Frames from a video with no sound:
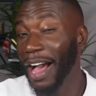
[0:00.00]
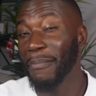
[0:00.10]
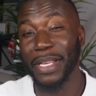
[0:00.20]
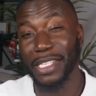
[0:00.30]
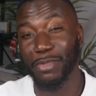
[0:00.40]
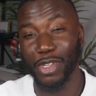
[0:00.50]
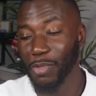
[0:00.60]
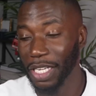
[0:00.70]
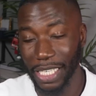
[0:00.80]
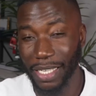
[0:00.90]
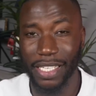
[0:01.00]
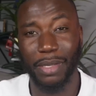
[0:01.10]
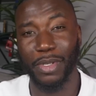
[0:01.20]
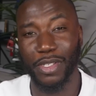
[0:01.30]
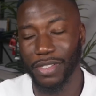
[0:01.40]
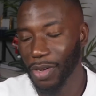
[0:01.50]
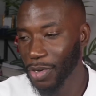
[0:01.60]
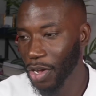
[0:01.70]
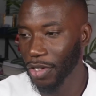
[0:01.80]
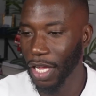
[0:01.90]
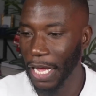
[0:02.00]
I miss him so much. I ain't seen him in so long.